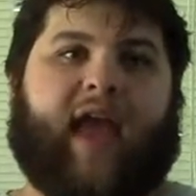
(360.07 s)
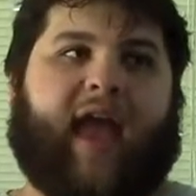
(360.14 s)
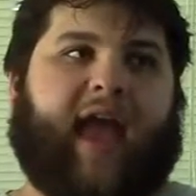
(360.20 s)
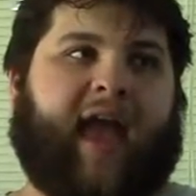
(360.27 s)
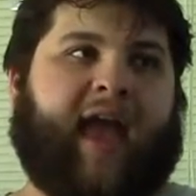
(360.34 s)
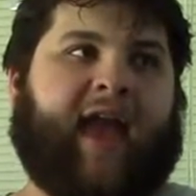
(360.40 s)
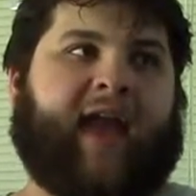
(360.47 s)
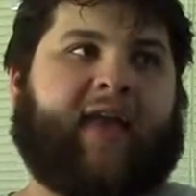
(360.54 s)

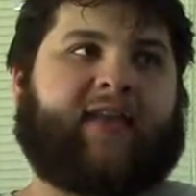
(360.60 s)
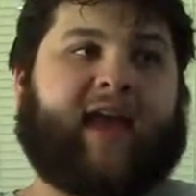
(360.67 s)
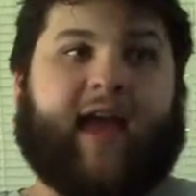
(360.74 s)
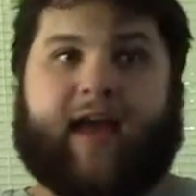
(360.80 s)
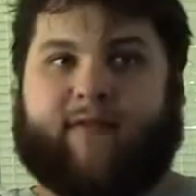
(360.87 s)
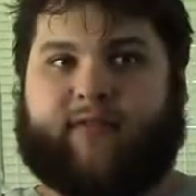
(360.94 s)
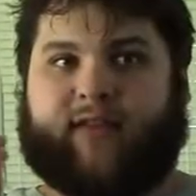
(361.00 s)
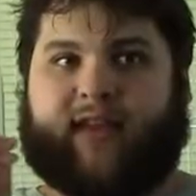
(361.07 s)
And I
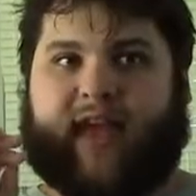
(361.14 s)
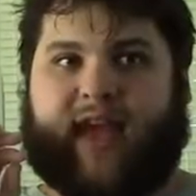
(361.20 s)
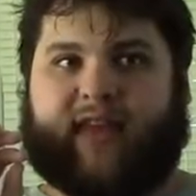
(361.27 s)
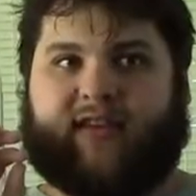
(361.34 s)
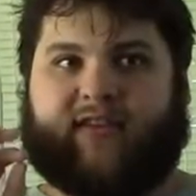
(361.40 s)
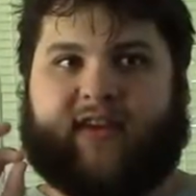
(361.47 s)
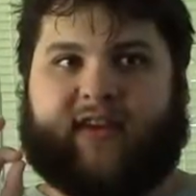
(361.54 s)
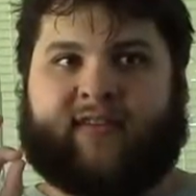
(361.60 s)
haven't had a
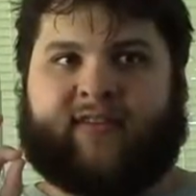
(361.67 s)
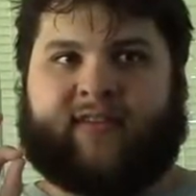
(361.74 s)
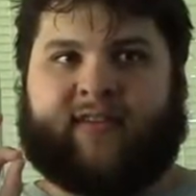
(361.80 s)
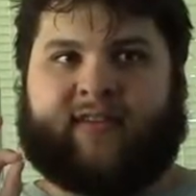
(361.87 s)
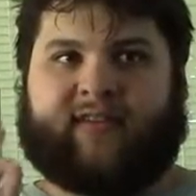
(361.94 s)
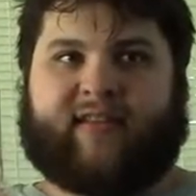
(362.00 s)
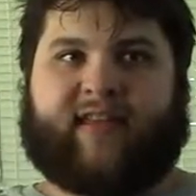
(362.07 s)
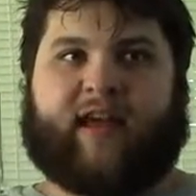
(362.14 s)
chance to
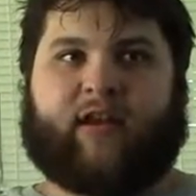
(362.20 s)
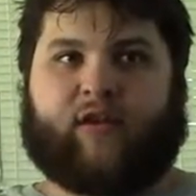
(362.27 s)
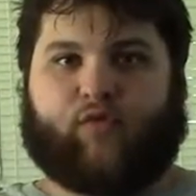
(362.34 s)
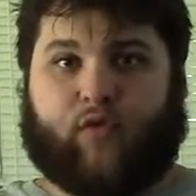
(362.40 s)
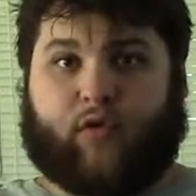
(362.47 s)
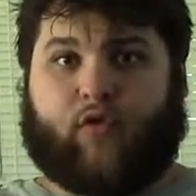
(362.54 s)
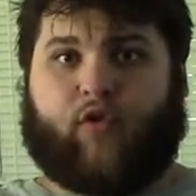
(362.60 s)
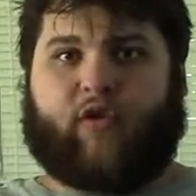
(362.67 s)
sit down and
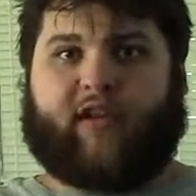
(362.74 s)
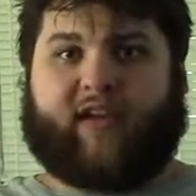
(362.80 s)
record